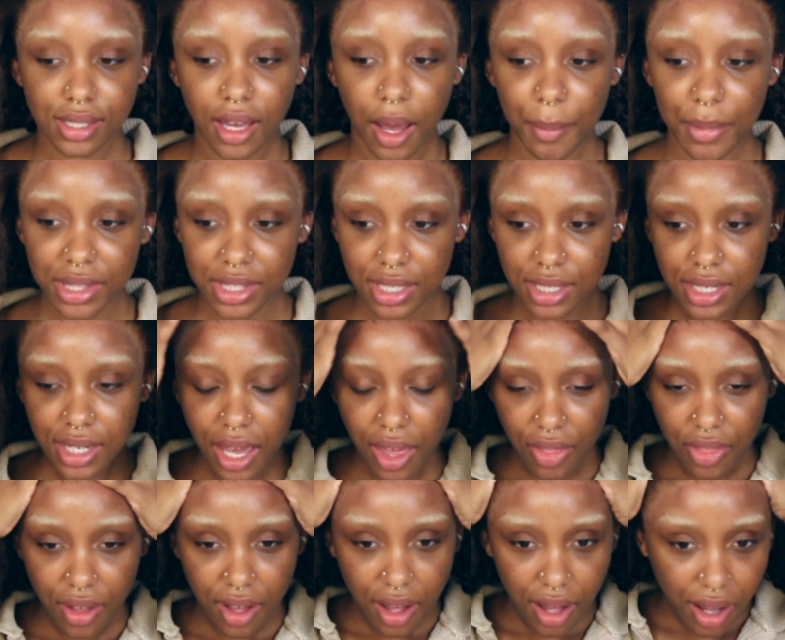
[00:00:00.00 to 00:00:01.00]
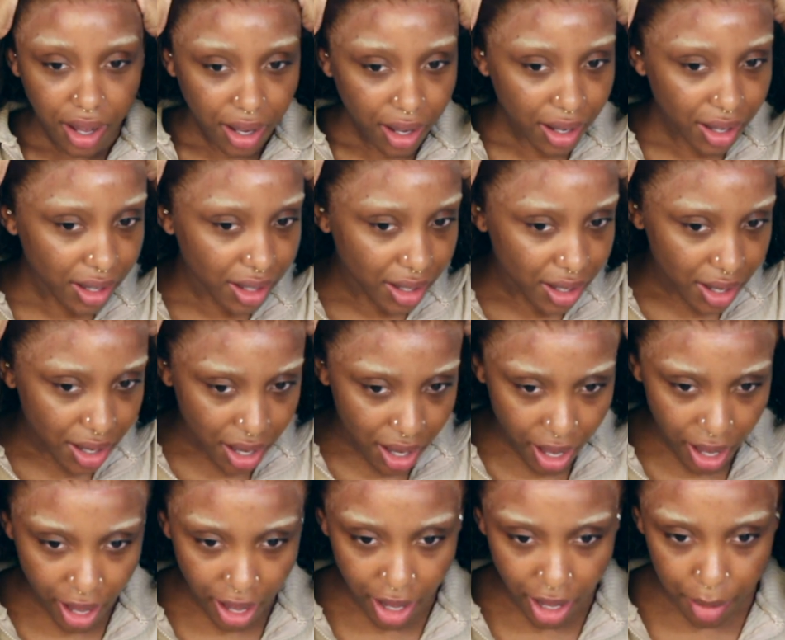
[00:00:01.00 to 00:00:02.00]
coming together.
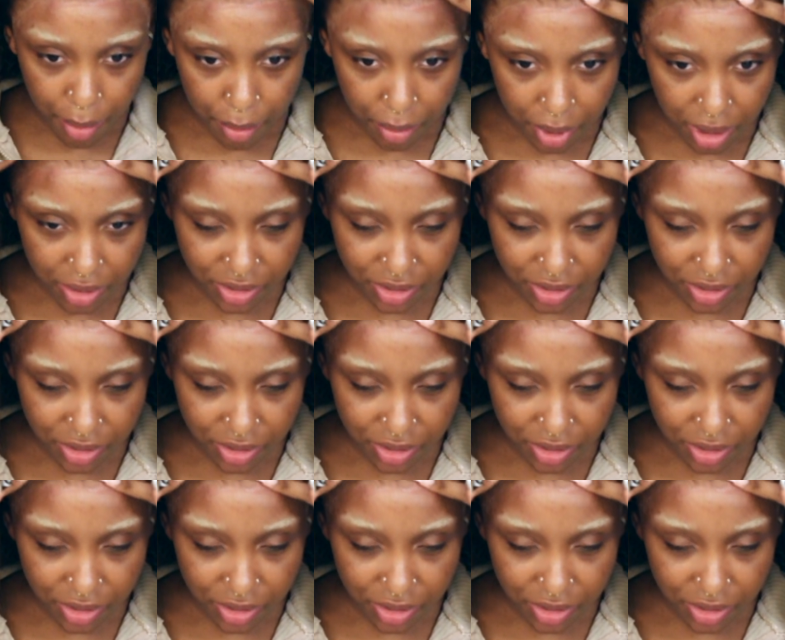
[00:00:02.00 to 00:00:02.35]
I